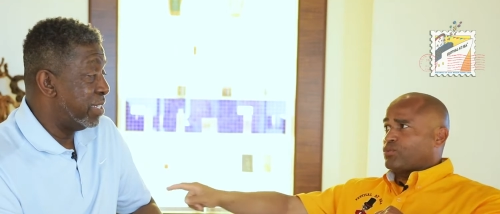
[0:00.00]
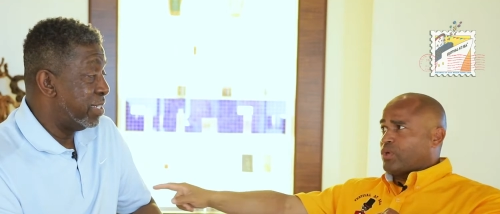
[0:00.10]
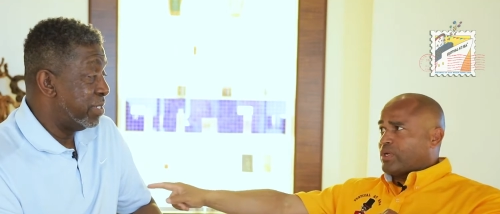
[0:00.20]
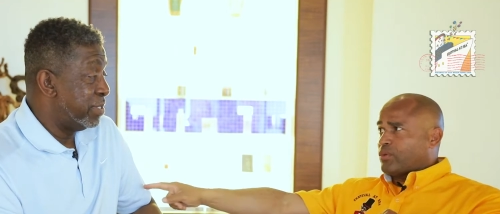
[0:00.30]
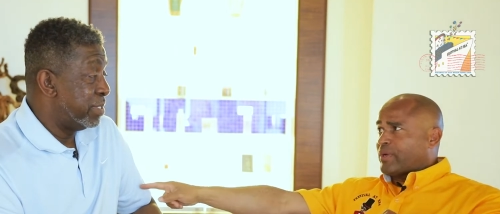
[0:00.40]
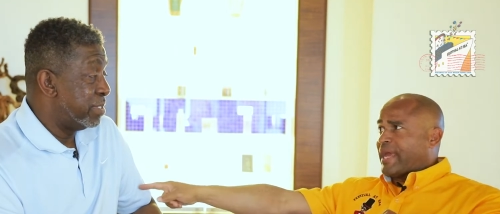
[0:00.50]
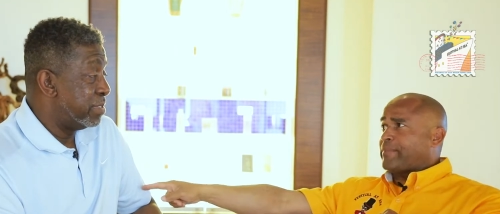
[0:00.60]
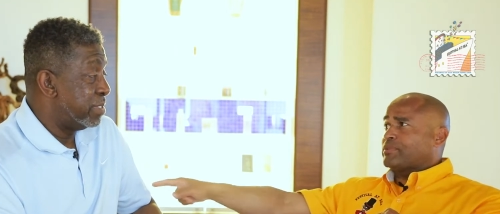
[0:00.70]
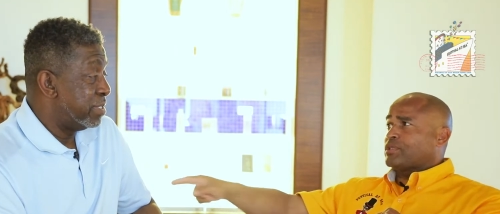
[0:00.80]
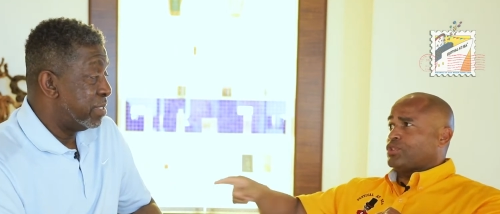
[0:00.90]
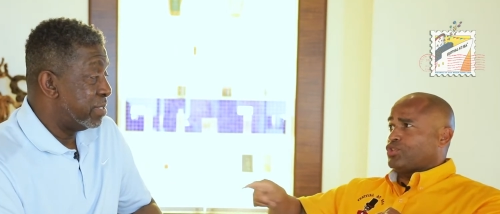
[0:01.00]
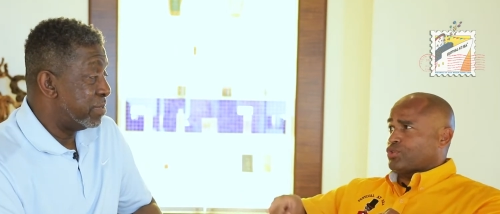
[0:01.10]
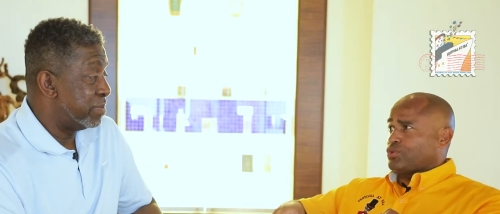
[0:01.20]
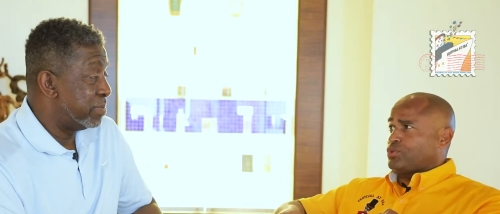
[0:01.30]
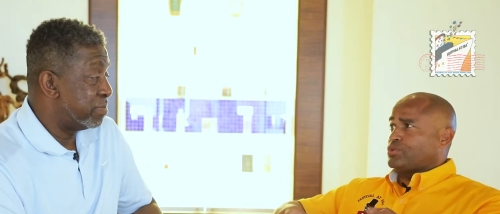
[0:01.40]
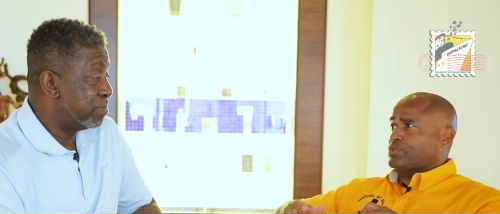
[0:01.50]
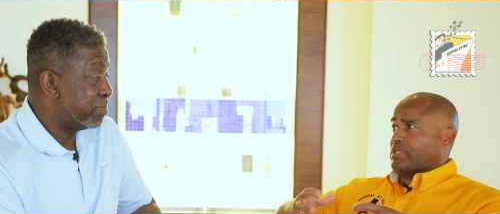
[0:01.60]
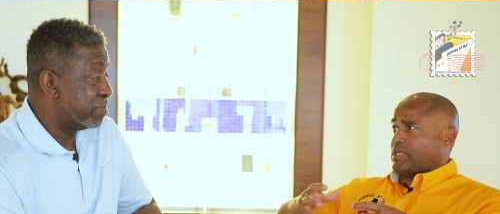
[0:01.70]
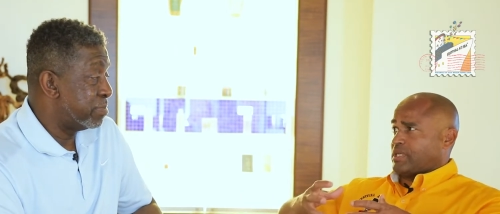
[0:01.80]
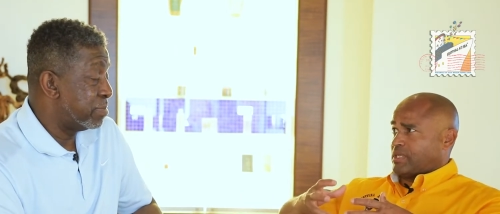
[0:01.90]
Speaker 1: what what happened to the
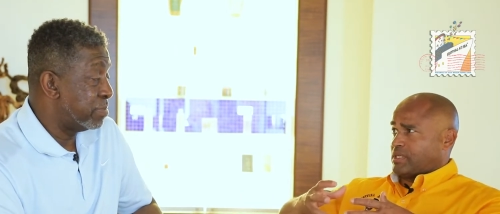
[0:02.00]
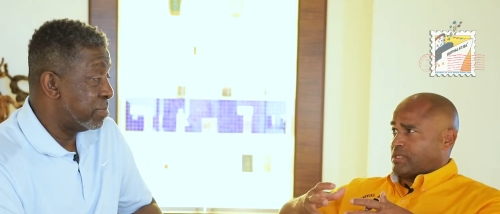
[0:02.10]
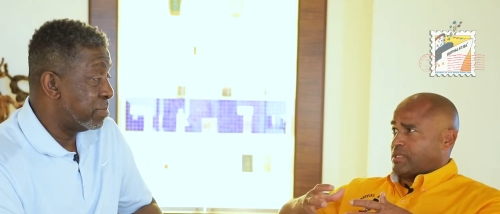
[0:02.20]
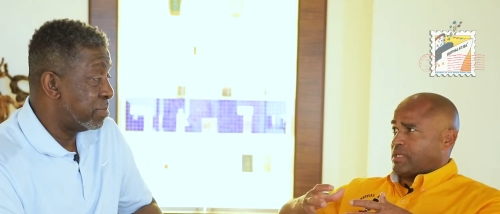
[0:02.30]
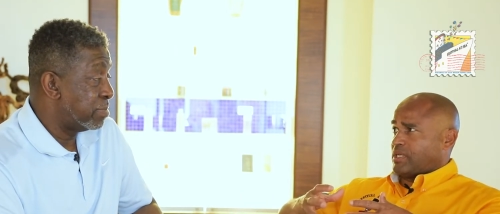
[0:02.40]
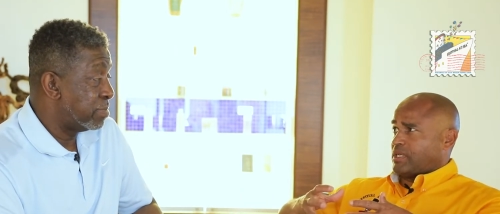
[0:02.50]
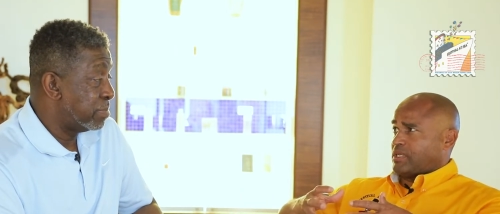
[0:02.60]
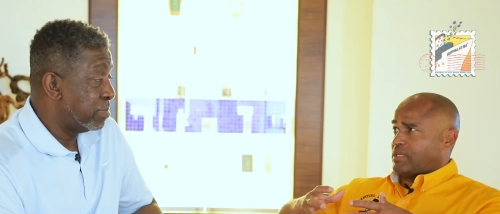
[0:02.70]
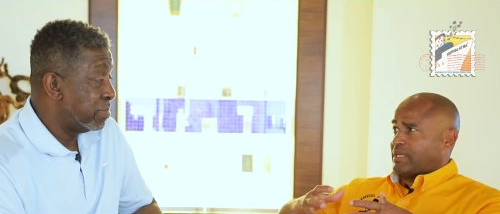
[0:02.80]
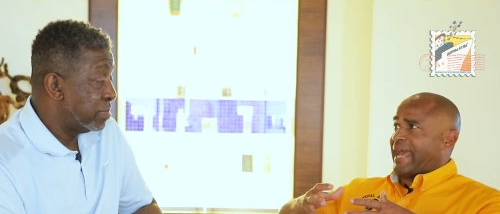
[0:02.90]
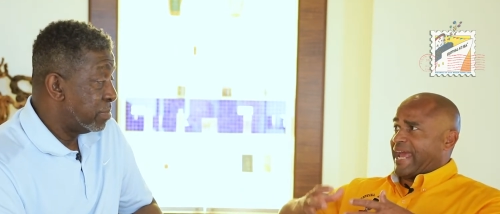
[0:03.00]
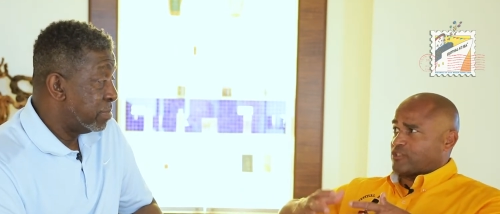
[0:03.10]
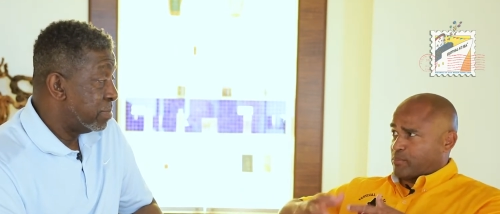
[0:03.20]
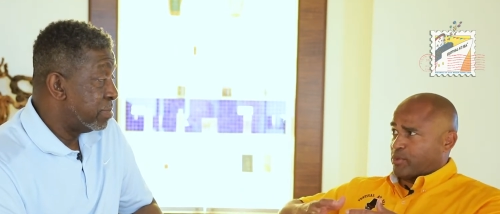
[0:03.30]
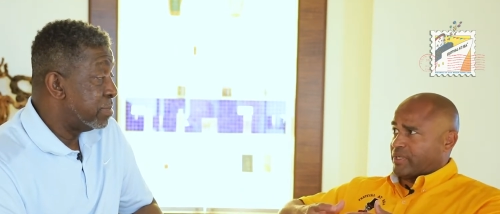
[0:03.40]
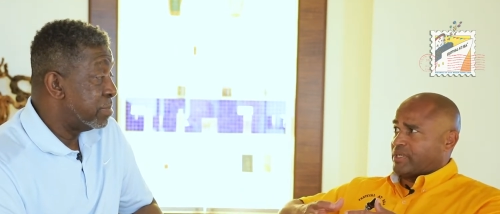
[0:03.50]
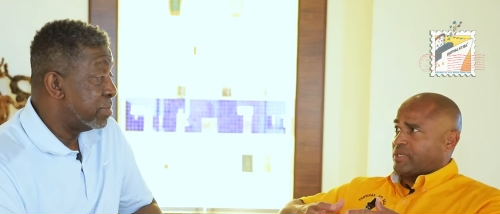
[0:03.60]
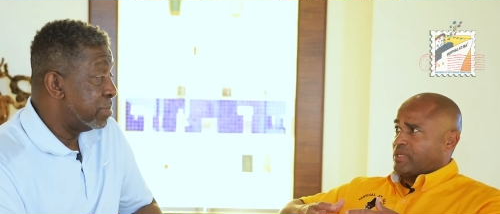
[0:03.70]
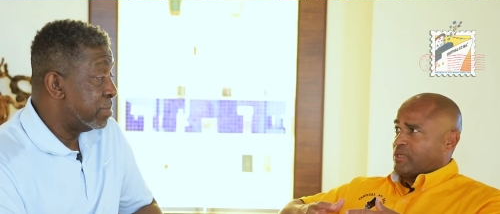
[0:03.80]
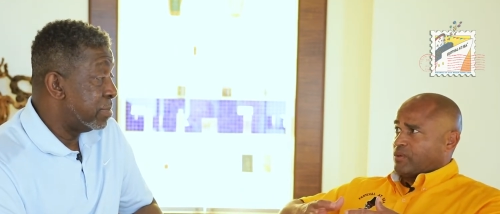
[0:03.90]
Jews in in diaspora
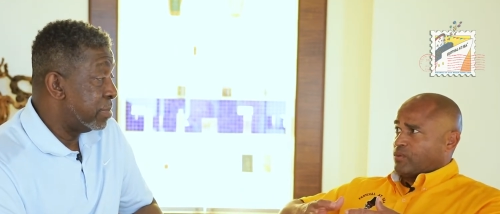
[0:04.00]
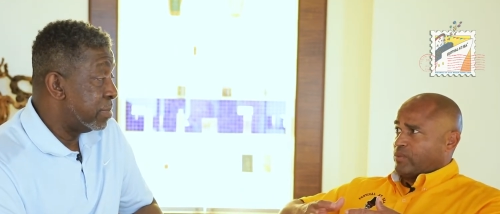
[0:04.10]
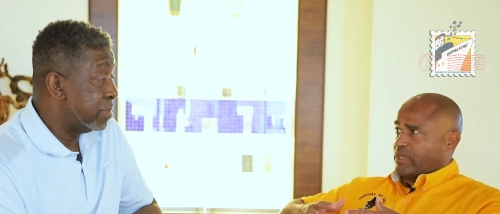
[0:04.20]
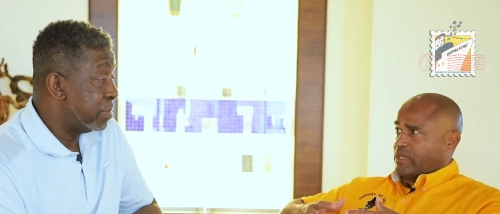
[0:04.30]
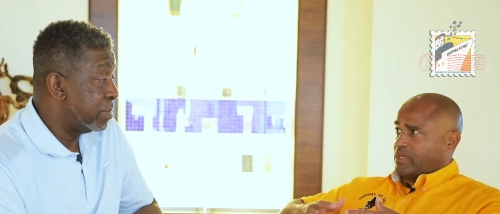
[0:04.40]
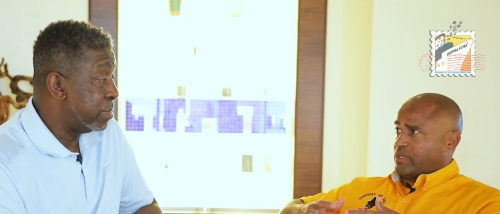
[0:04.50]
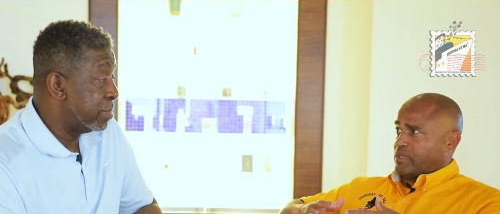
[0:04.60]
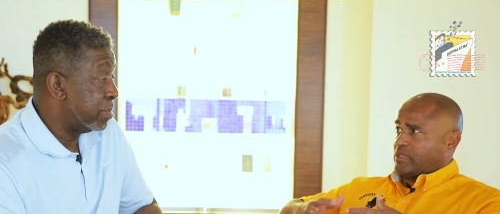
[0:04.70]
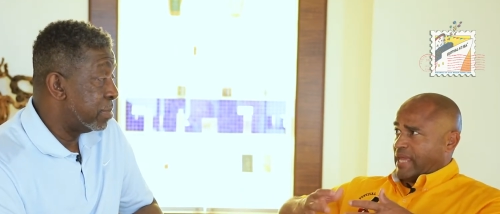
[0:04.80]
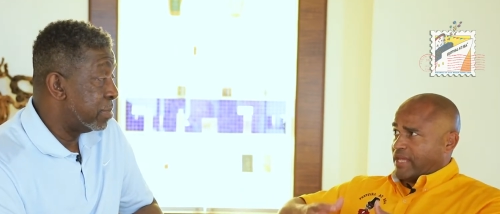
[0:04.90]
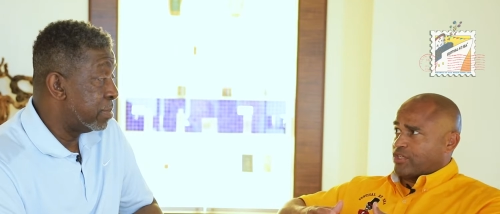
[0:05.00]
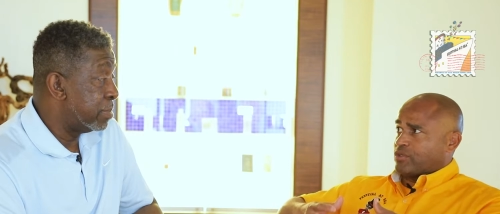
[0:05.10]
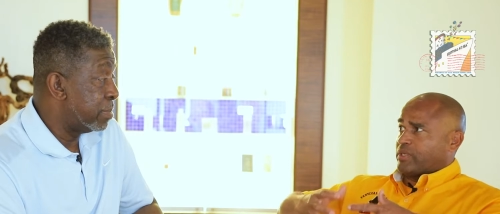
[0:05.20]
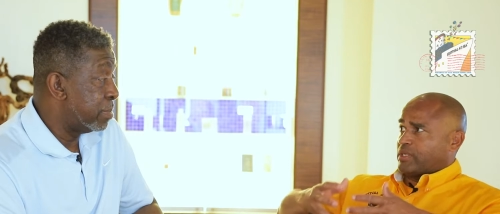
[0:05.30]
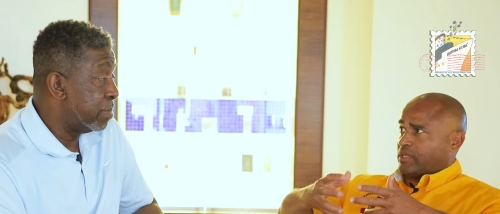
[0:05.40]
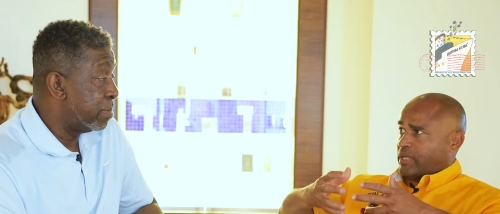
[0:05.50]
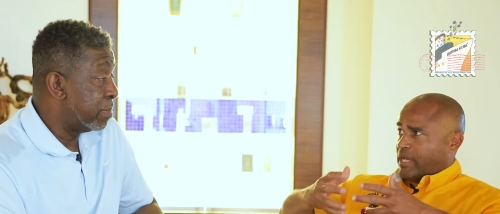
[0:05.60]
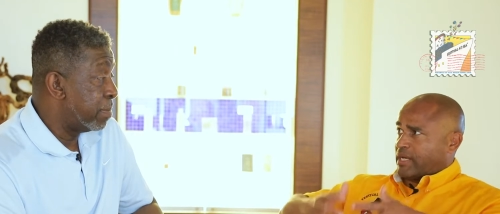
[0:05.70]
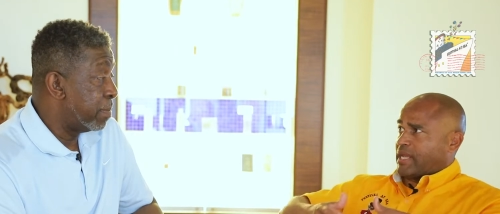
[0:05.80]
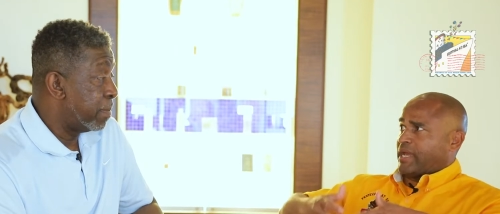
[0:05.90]
when Daniel and
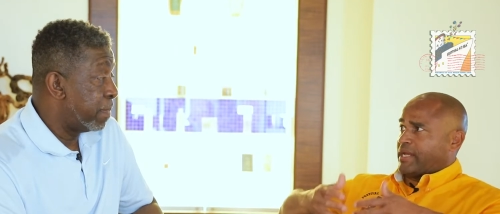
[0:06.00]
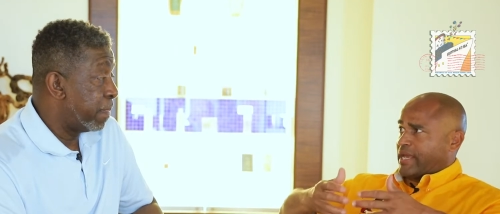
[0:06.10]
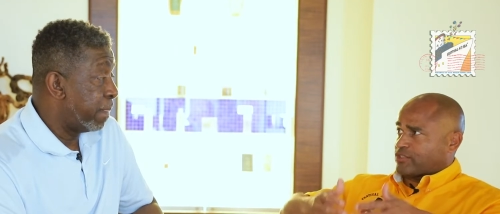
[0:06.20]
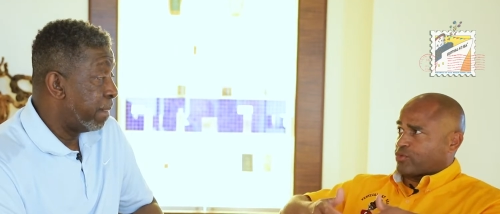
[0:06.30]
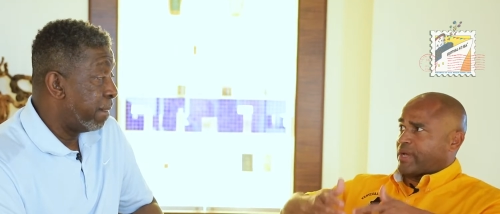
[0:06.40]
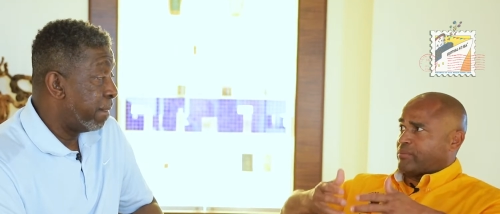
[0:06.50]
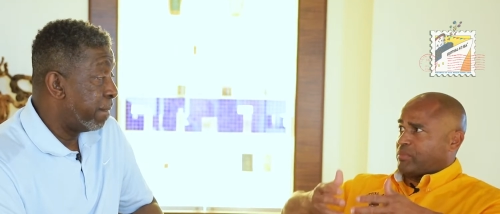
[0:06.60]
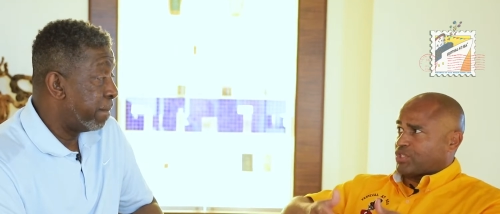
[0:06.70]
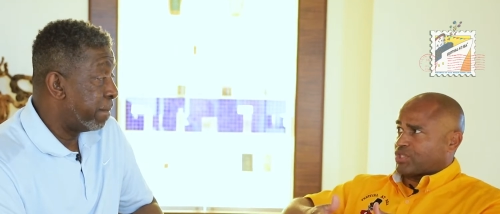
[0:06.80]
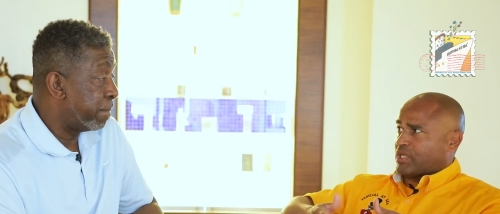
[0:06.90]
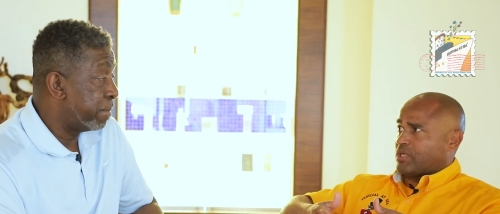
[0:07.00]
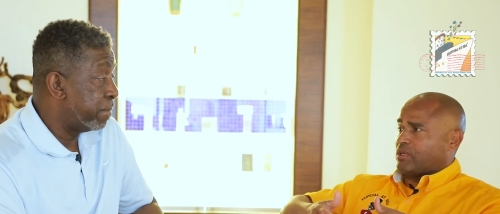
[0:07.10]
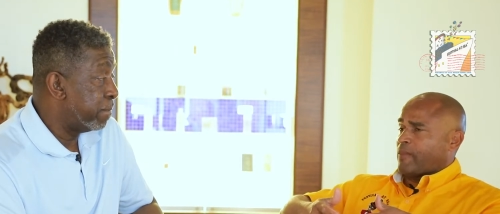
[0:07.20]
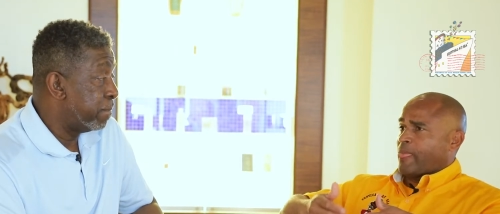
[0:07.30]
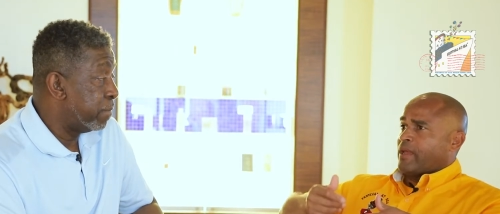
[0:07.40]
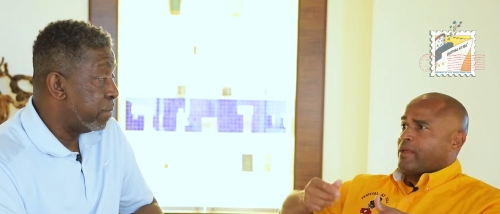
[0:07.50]
Hananiah and Azariah and Mishael,